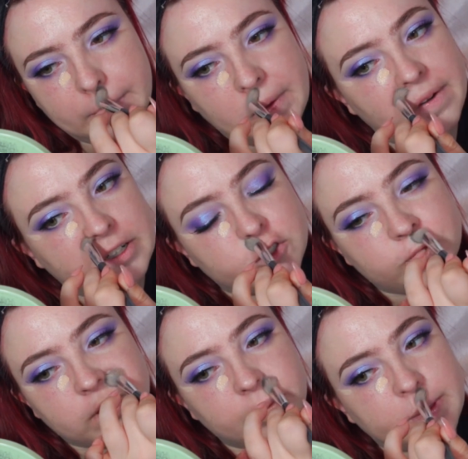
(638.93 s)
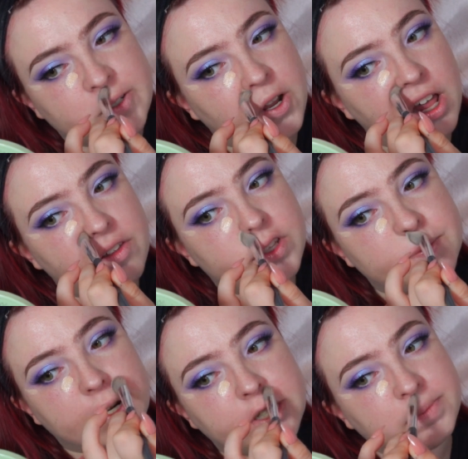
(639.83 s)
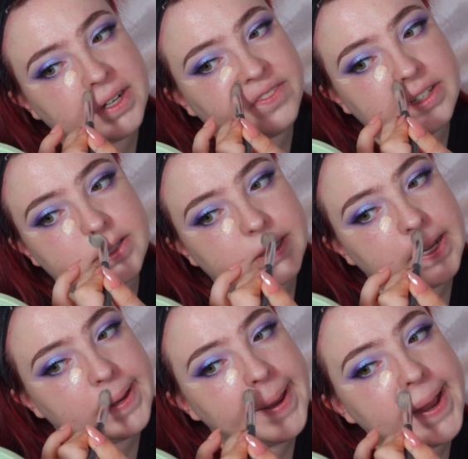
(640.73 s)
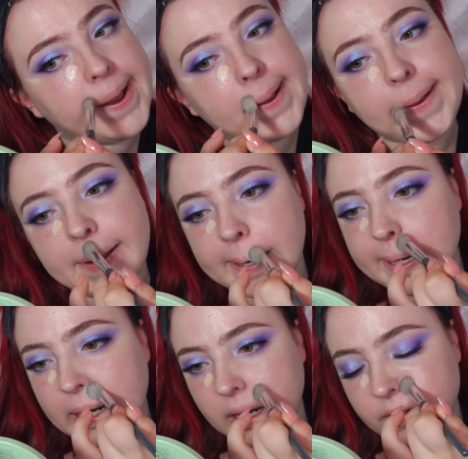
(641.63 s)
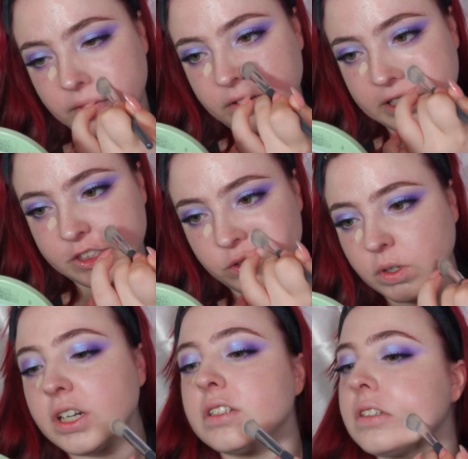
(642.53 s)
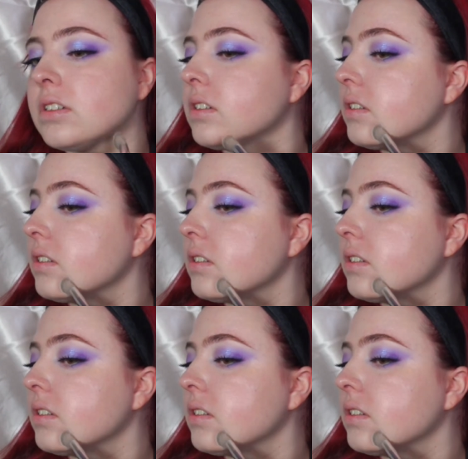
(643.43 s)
Oh, I just really missed all the spots on my face today, foundation-wise.